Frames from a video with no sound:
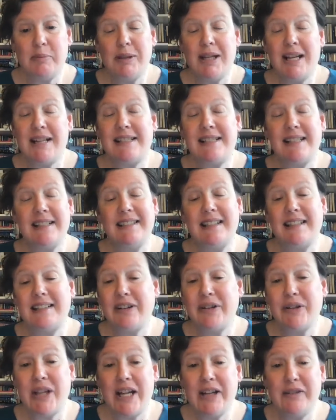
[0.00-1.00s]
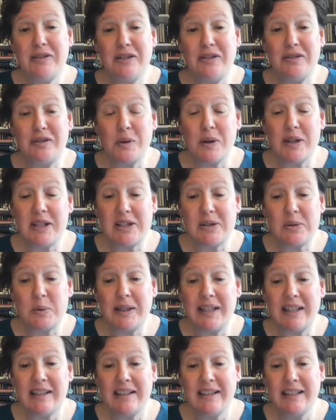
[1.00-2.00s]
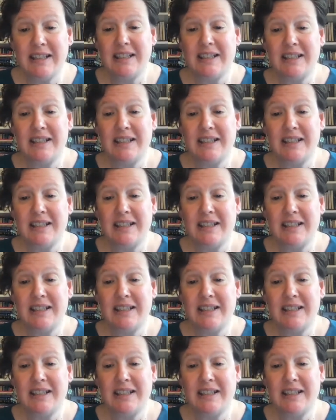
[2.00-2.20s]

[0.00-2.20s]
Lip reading: blessing that they're thankful for this week,